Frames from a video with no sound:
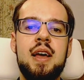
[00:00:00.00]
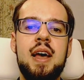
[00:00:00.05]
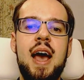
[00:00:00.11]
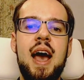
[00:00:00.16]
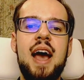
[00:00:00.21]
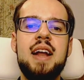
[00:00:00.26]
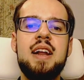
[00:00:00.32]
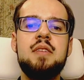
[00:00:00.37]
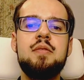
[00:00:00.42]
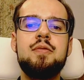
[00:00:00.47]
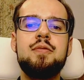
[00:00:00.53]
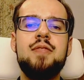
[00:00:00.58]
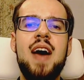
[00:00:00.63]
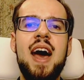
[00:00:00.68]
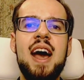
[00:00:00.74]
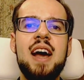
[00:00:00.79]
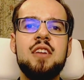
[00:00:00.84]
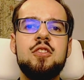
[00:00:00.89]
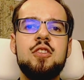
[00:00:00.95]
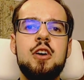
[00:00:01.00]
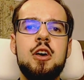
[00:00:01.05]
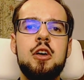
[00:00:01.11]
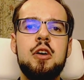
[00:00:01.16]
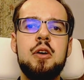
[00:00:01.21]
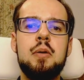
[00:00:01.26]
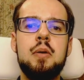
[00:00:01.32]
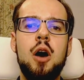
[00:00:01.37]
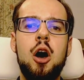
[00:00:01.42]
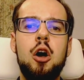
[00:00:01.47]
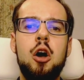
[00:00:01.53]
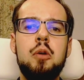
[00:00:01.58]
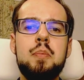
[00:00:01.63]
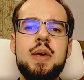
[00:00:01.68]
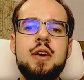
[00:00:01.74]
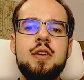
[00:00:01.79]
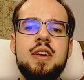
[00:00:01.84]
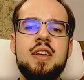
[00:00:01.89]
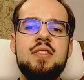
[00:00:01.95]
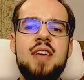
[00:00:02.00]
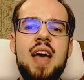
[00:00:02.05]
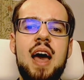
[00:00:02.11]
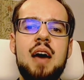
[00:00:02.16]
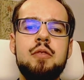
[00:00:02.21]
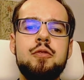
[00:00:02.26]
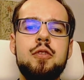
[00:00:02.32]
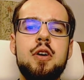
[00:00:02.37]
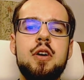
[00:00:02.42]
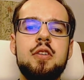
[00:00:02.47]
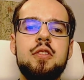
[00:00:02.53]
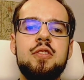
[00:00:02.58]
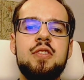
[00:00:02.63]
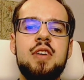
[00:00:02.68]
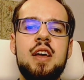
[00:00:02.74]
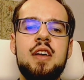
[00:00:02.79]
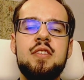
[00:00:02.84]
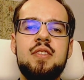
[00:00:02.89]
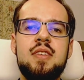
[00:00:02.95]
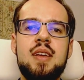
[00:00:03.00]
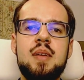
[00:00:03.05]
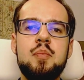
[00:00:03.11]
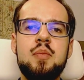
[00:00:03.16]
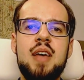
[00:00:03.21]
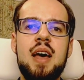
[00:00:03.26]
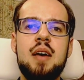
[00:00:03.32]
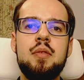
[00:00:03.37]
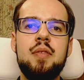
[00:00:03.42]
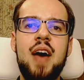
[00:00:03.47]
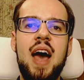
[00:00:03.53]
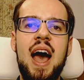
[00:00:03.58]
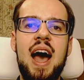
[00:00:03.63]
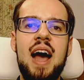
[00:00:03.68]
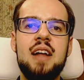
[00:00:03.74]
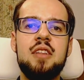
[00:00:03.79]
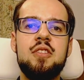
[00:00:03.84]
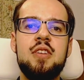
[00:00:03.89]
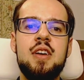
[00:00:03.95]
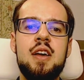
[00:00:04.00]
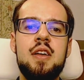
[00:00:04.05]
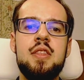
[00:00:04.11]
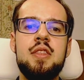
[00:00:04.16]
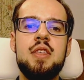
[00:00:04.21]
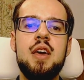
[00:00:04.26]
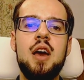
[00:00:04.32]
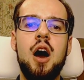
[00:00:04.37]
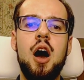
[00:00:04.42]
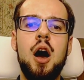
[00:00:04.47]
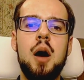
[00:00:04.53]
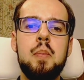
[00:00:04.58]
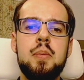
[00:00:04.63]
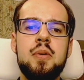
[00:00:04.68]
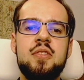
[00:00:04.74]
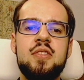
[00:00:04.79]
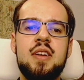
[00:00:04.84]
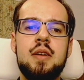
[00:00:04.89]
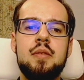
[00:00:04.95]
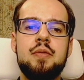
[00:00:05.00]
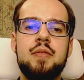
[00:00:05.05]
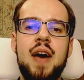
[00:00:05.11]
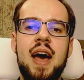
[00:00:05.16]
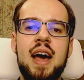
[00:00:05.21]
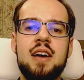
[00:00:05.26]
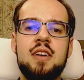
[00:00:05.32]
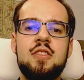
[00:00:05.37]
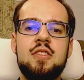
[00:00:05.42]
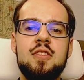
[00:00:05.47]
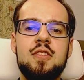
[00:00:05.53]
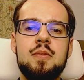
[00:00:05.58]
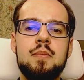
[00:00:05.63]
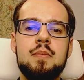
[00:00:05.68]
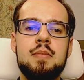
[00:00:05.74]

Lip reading: And in fact, all Miyuki's efforts seem to have had the opposite effect.